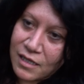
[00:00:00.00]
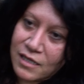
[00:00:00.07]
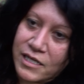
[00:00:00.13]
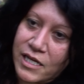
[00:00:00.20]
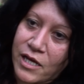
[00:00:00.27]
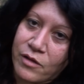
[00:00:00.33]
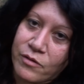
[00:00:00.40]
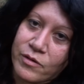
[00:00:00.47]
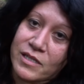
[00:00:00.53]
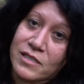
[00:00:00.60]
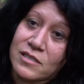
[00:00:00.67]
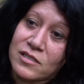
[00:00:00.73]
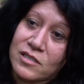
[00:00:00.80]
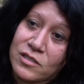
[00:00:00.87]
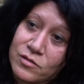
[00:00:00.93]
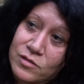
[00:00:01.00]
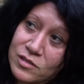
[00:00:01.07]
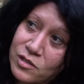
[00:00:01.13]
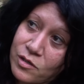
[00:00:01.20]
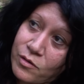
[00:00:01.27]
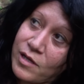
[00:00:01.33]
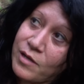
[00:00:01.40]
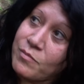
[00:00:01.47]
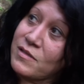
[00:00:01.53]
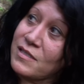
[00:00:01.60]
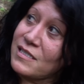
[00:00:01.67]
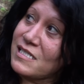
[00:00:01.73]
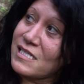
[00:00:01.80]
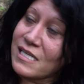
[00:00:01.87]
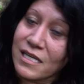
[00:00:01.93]
Now all we have to do is go up
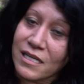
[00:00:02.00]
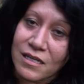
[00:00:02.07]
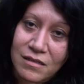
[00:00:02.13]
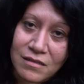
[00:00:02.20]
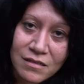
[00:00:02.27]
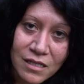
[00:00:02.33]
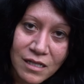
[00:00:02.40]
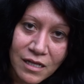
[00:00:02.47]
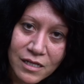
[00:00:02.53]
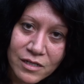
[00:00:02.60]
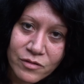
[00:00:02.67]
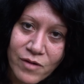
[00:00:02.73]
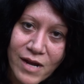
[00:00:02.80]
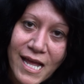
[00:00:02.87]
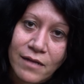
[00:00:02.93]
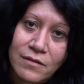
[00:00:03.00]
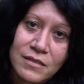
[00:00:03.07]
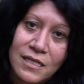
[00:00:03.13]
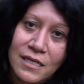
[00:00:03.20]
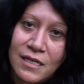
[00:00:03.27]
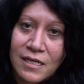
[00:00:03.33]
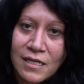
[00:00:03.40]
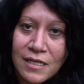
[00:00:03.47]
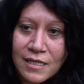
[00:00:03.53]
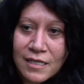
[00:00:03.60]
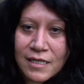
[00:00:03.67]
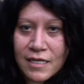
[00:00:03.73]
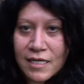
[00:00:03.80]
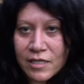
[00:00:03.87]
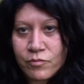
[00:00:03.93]
this hill and around
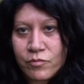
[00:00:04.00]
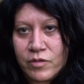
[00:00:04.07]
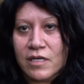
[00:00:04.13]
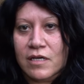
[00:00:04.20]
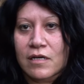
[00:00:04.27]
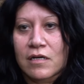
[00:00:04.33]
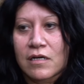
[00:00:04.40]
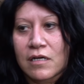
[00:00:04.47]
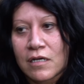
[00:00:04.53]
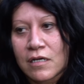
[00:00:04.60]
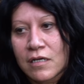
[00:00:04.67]
and we are